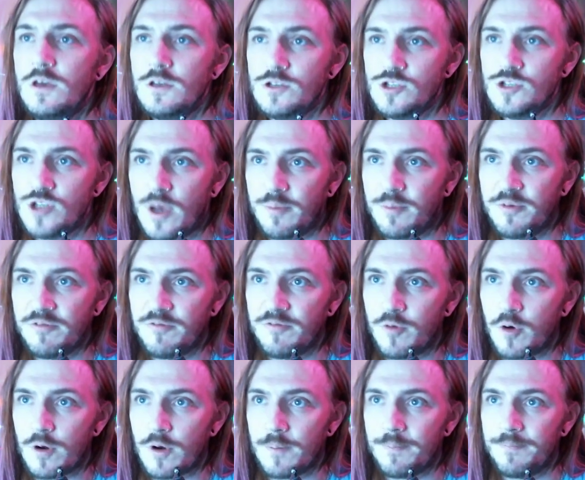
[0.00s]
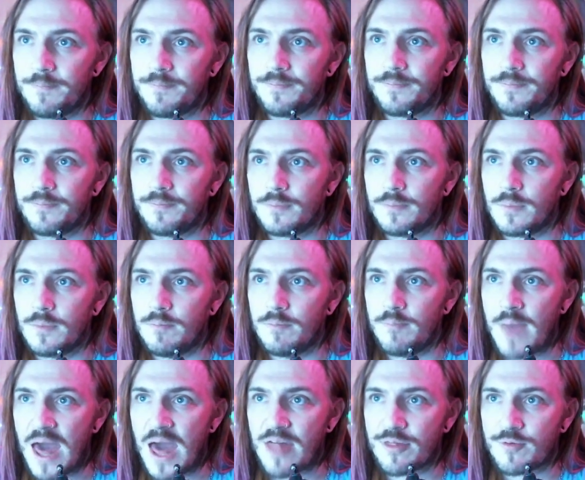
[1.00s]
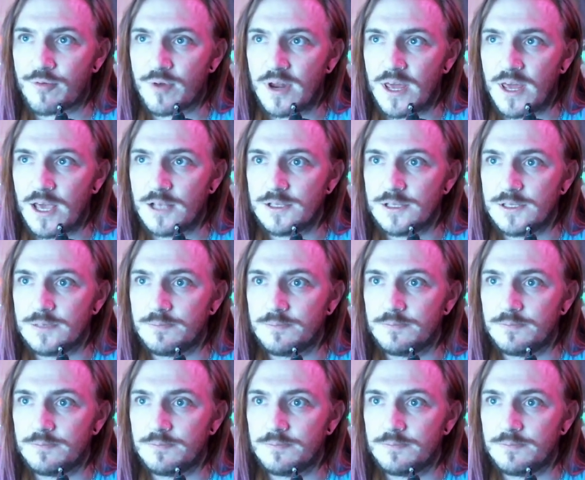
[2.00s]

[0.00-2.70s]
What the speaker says: Chapter 4 Math Grenades.